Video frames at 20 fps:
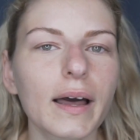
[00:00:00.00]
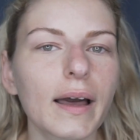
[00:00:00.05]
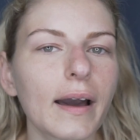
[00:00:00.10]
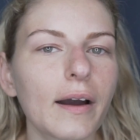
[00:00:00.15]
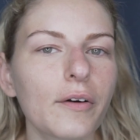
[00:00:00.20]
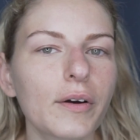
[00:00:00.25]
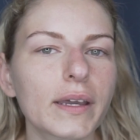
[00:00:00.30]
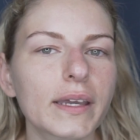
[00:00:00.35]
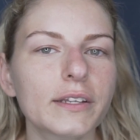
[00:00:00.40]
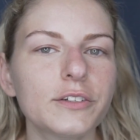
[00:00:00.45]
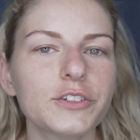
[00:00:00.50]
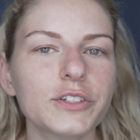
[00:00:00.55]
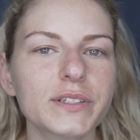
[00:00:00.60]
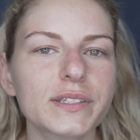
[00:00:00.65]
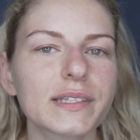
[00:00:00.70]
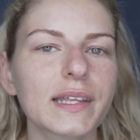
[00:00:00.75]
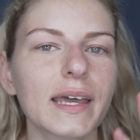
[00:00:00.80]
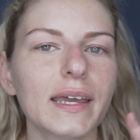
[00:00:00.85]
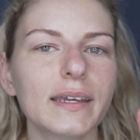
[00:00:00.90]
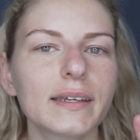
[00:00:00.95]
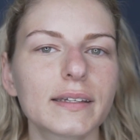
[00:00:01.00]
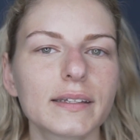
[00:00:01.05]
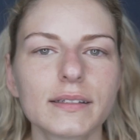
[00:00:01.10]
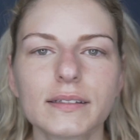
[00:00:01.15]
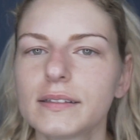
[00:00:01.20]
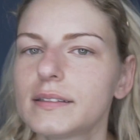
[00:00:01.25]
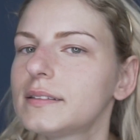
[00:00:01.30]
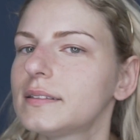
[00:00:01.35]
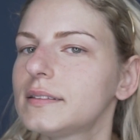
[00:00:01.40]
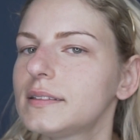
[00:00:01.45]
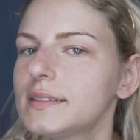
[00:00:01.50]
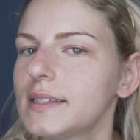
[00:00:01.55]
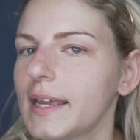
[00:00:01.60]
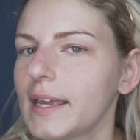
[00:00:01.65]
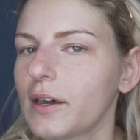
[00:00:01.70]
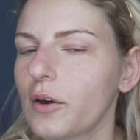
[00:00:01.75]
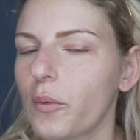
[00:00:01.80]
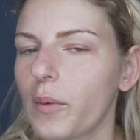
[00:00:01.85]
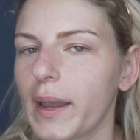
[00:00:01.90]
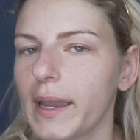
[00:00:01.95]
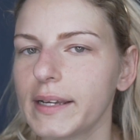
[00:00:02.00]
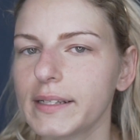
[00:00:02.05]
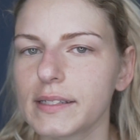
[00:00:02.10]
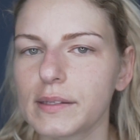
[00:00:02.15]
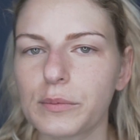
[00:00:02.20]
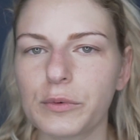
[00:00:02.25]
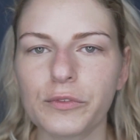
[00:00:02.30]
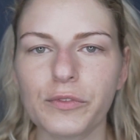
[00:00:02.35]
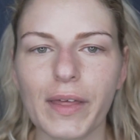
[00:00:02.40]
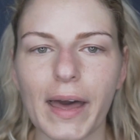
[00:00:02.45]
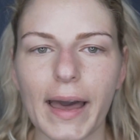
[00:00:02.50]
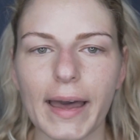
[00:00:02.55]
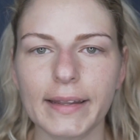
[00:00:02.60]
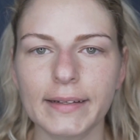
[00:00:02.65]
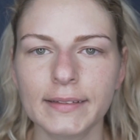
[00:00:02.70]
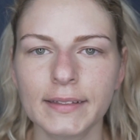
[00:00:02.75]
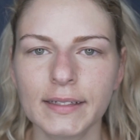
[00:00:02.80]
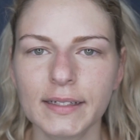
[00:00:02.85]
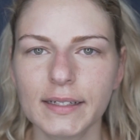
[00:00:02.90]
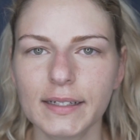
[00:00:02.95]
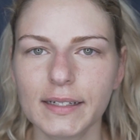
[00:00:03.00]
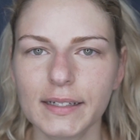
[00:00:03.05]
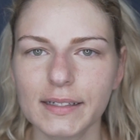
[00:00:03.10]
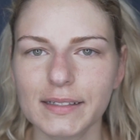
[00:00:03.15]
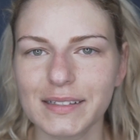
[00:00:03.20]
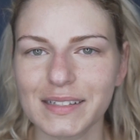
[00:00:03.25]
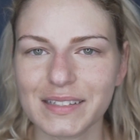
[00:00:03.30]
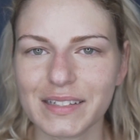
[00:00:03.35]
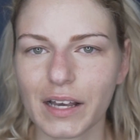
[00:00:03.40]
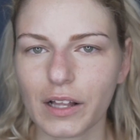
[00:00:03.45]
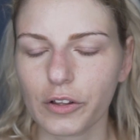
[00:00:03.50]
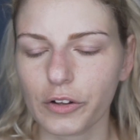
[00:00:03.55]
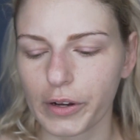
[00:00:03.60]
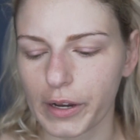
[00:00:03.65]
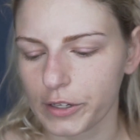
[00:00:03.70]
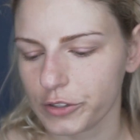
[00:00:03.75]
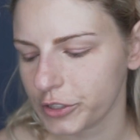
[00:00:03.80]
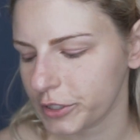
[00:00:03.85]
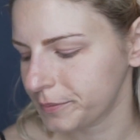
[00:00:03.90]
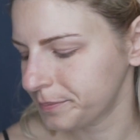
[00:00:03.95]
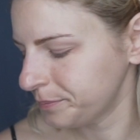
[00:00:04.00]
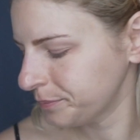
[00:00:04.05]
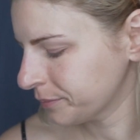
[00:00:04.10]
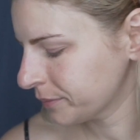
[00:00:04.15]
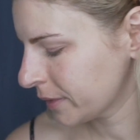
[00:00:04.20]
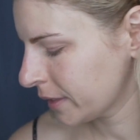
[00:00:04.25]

How it can just like take away some of that discoloration.